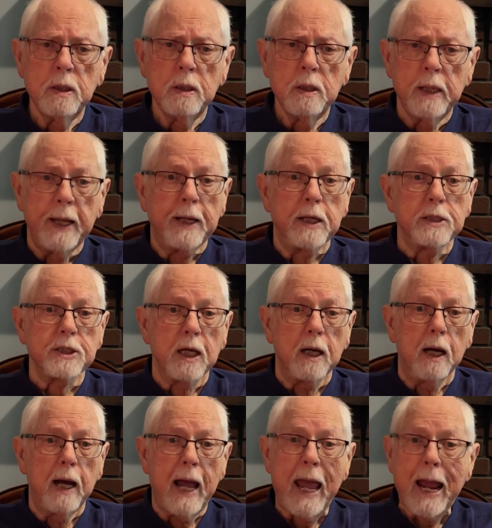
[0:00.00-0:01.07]
it is a
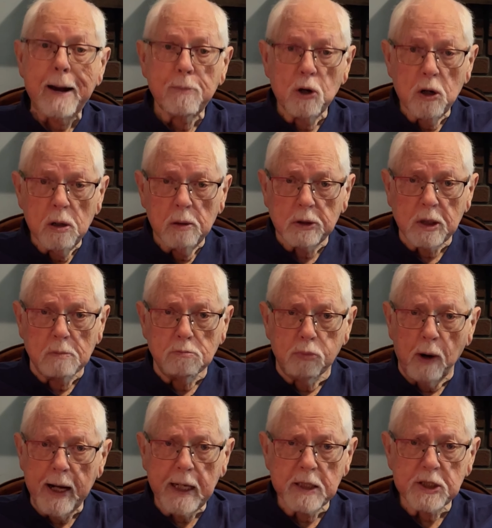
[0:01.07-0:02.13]
hammer to
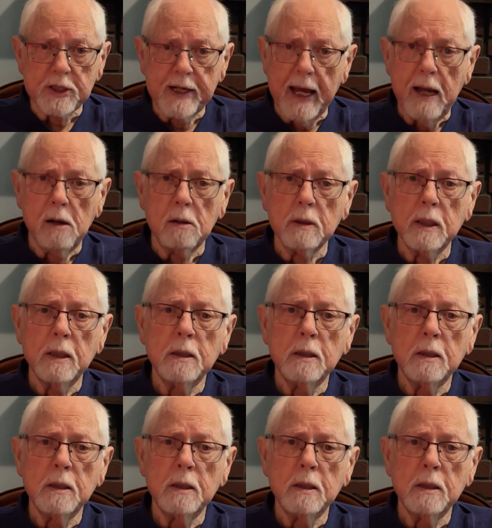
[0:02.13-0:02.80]
break us down.